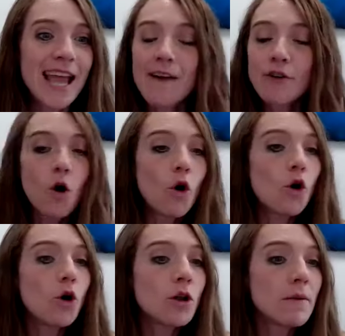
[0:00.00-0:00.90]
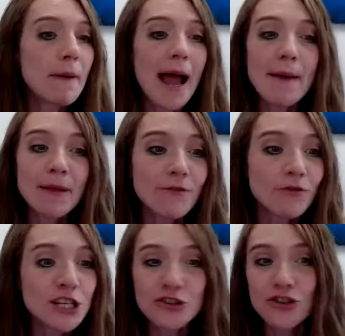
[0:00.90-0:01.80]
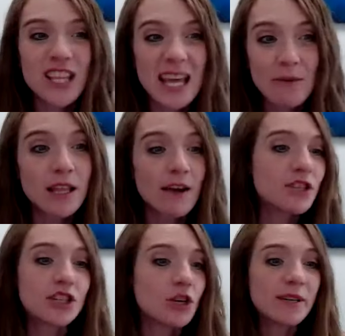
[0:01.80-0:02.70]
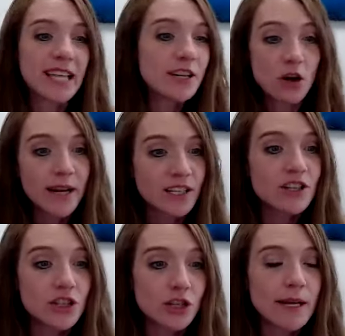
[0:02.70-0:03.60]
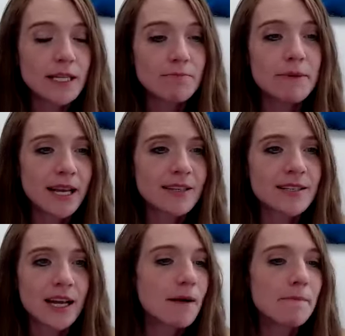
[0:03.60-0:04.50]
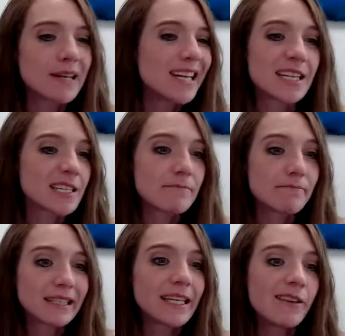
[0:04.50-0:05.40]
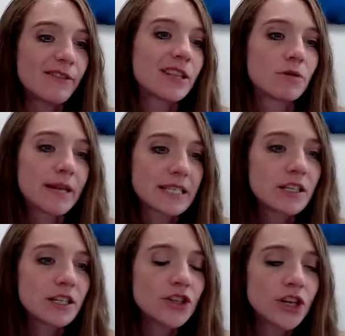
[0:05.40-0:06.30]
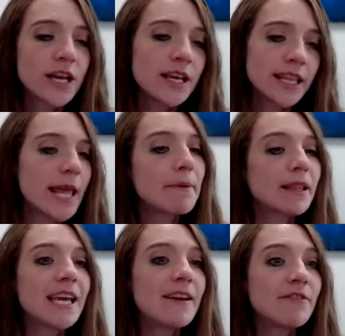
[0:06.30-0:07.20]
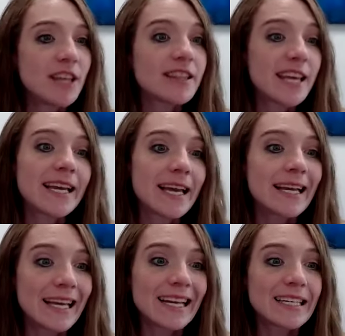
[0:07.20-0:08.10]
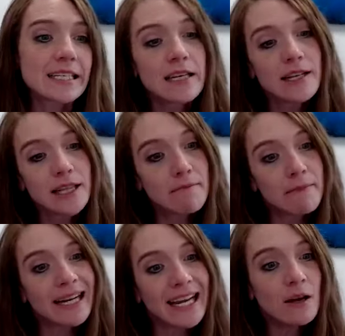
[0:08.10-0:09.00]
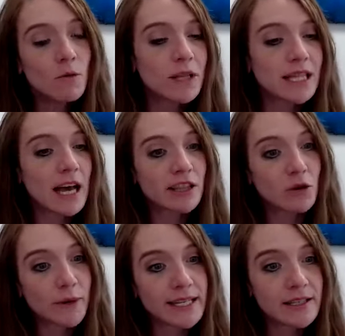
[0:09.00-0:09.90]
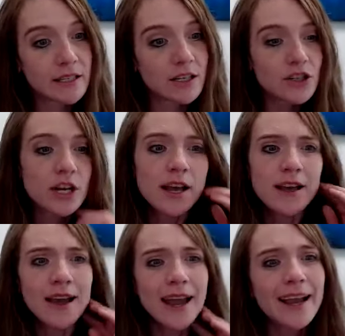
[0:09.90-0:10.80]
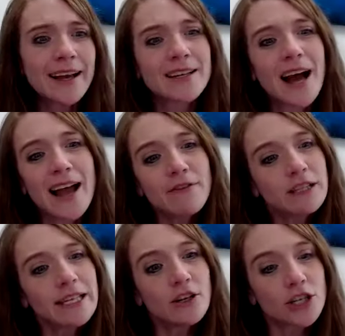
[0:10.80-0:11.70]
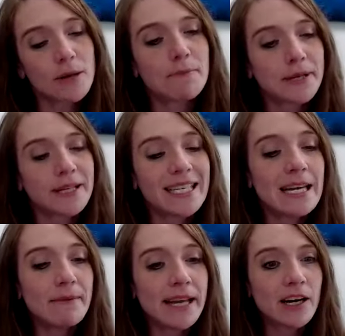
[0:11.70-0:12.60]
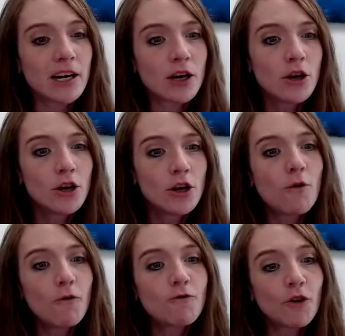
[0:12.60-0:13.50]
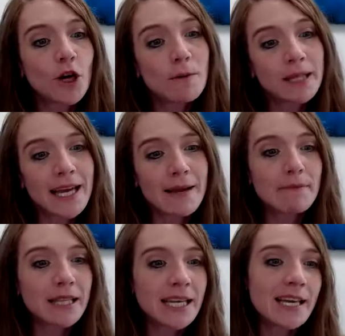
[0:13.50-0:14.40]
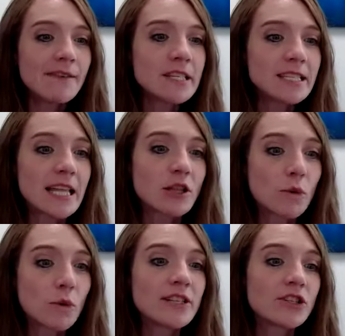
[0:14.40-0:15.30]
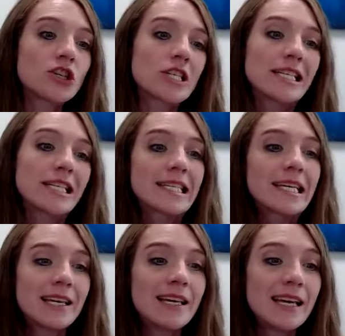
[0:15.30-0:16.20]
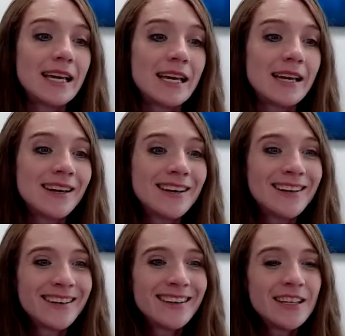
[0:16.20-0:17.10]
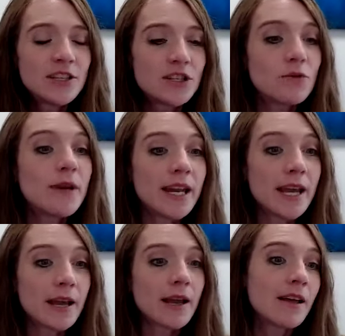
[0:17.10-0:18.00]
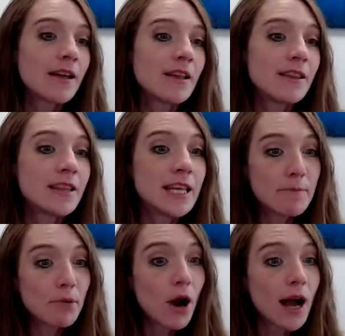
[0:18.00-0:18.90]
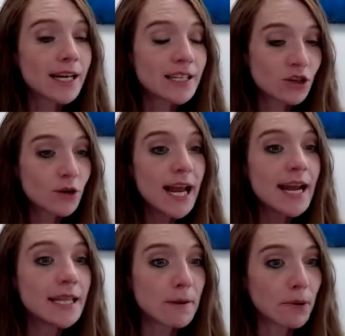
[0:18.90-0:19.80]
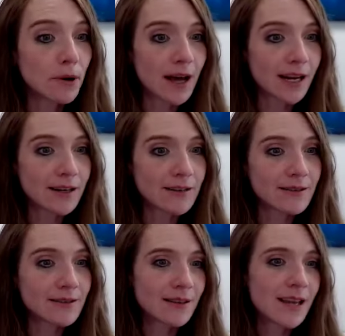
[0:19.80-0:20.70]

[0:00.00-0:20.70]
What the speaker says: They have a whole pipeline of research that they would love to do and they don't get to do it because the company doesn't believe in the research. They believe that they can get the money without the research. And I have a leadership team here who firmly believes that the research is key to getting the products, creating the products,